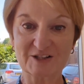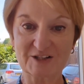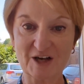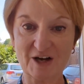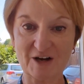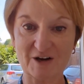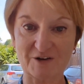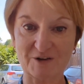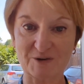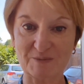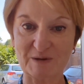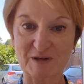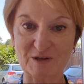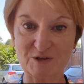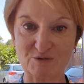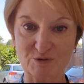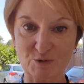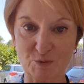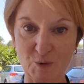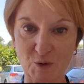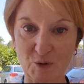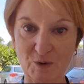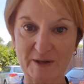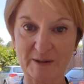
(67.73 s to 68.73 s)
So the most
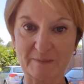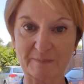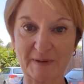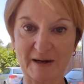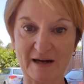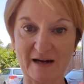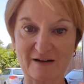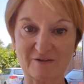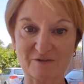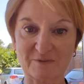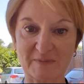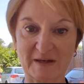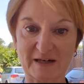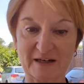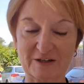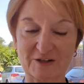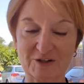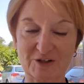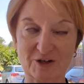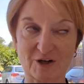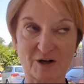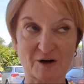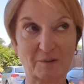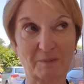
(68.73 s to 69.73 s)
rewarding part of my
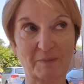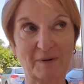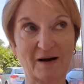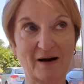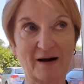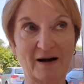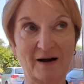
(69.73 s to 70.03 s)
job,